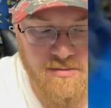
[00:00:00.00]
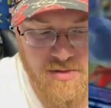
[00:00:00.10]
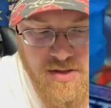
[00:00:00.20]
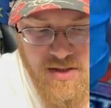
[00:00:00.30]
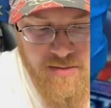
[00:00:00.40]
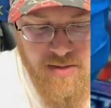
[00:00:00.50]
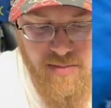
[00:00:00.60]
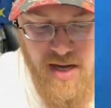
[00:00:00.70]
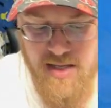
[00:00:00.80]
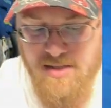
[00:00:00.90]
we'll just stick them in a
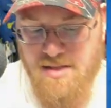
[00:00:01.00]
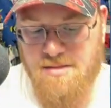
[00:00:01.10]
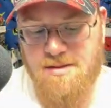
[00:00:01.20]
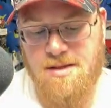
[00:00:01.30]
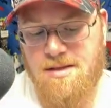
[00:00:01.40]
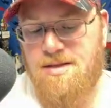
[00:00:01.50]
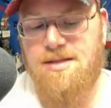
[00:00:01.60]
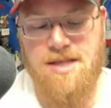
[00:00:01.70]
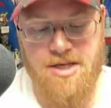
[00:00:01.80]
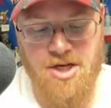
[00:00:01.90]
box and
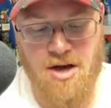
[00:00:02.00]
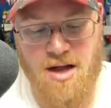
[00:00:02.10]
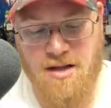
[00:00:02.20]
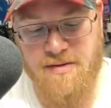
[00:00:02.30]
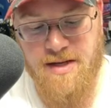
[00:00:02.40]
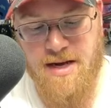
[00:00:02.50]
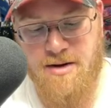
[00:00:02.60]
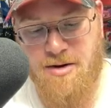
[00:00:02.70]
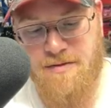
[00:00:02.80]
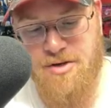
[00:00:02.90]
send you all of it. I don't
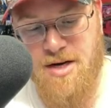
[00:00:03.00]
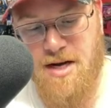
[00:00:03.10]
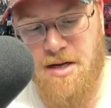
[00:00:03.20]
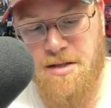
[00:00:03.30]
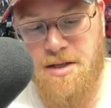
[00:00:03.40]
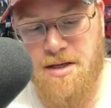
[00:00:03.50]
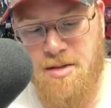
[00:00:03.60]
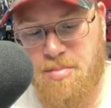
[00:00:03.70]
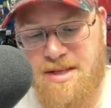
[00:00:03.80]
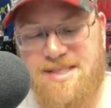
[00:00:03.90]
know if you're trying to
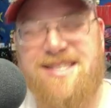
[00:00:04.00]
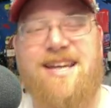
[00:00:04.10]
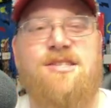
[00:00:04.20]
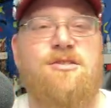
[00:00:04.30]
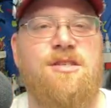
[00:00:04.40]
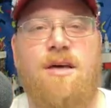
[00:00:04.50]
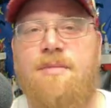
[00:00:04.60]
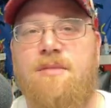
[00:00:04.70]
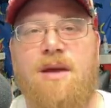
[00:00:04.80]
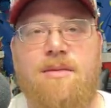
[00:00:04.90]
complete sets or
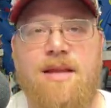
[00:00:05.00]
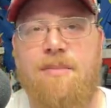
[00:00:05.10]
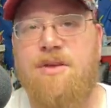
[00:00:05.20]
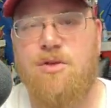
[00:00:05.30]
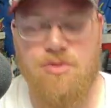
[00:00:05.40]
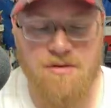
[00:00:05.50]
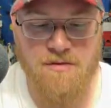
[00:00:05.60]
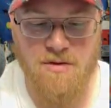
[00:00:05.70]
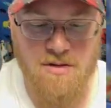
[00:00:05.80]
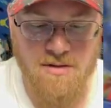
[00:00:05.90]
something. Maybe that'd be
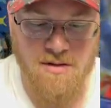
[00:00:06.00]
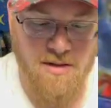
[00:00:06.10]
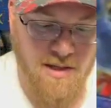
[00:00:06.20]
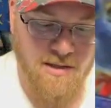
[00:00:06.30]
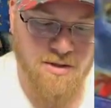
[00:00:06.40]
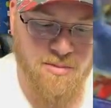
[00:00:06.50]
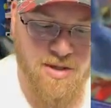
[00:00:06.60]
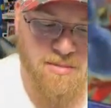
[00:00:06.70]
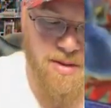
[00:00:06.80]
useful, or a little bit of